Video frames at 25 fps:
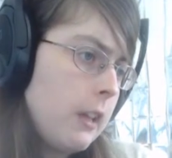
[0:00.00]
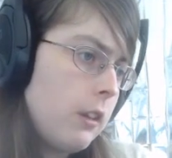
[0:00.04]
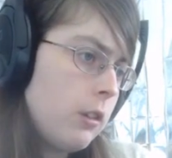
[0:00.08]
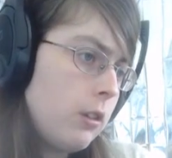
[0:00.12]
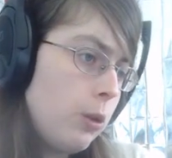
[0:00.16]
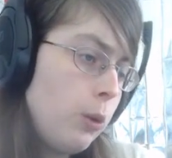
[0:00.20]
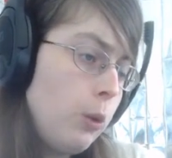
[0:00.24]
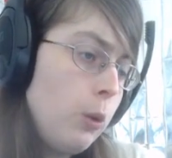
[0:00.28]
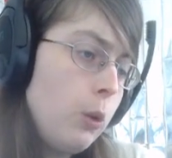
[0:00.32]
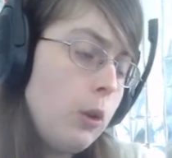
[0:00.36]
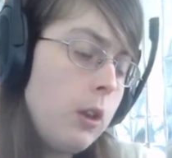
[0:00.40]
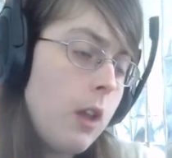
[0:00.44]

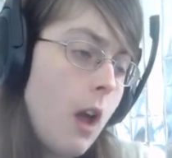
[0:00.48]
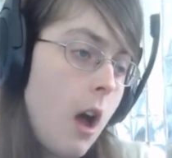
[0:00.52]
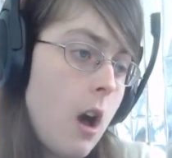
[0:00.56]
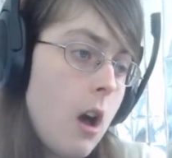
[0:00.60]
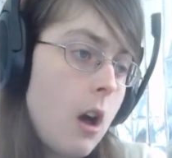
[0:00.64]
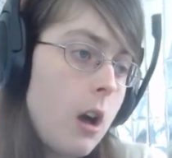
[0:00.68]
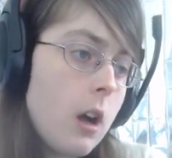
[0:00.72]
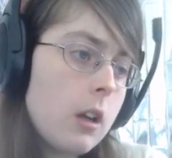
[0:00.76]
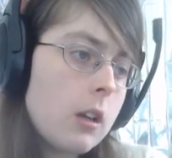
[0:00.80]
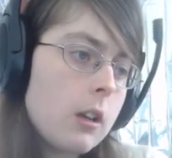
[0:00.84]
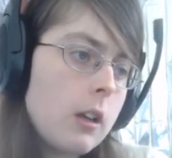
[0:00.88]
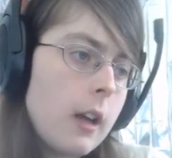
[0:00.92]
Too
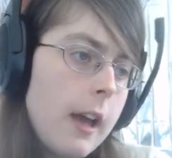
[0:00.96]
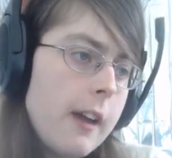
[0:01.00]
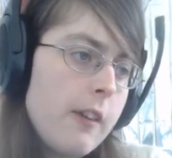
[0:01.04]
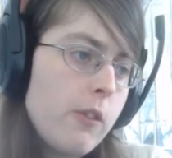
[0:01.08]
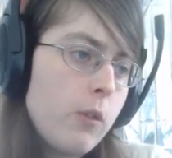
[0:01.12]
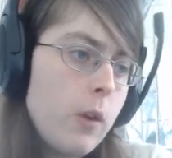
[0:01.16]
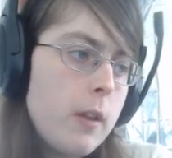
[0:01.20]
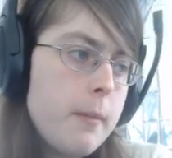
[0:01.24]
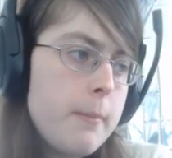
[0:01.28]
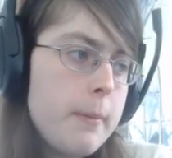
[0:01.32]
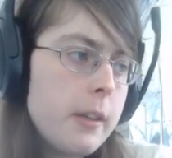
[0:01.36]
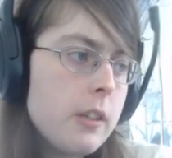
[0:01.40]
long have
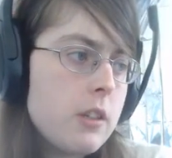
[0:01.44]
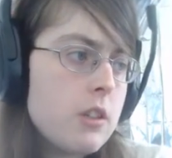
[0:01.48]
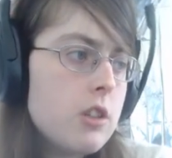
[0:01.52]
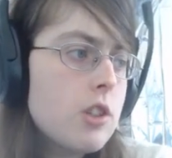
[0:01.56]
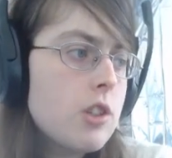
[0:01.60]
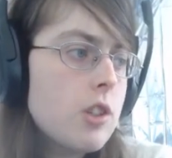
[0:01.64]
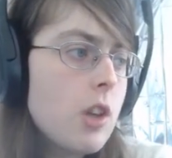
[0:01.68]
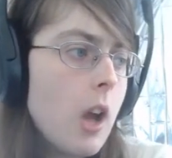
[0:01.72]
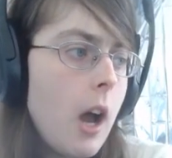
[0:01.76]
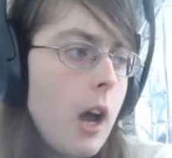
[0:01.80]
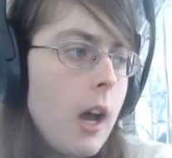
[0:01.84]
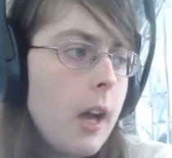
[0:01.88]
we been
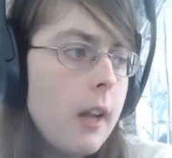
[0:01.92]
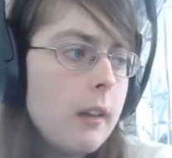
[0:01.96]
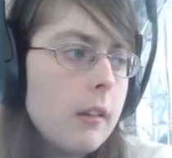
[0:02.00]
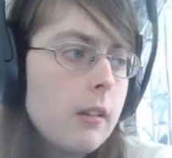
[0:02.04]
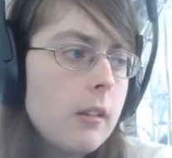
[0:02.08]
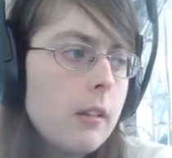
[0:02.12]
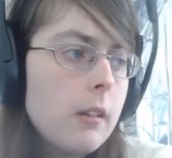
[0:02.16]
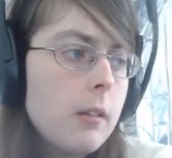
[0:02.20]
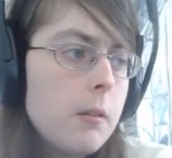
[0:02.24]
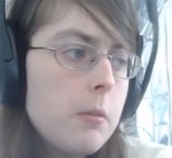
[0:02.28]
shot,